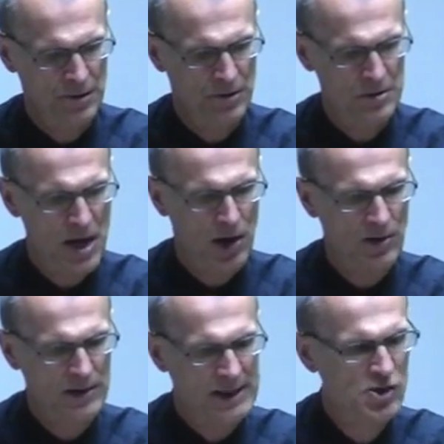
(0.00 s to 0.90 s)
Now
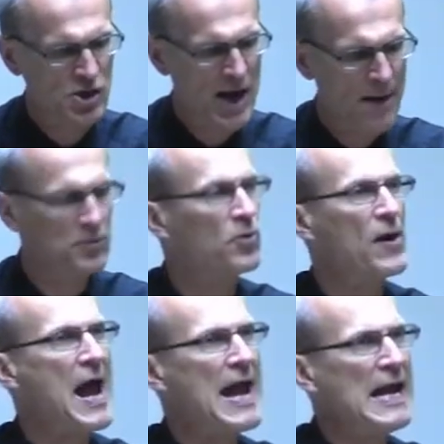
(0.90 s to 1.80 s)
look in
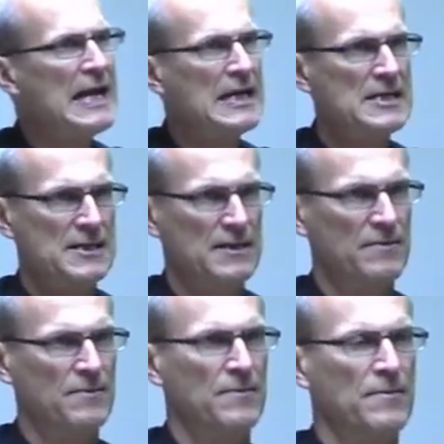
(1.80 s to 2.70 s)
chapter 8
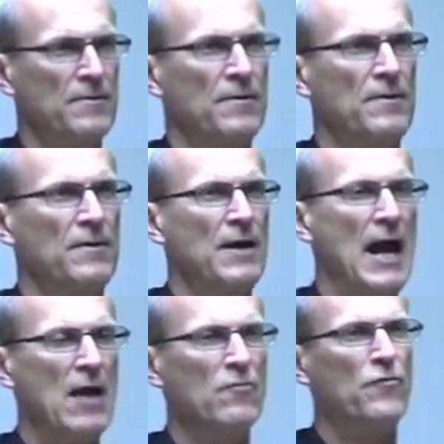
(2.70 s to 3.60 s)

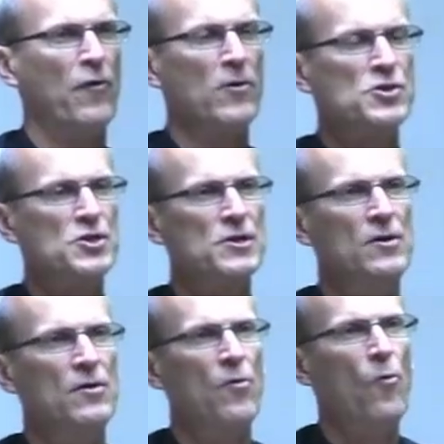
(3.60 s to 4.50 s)
and verse
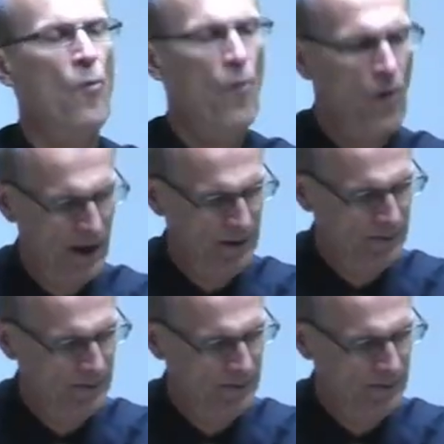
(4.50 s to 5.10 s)
1.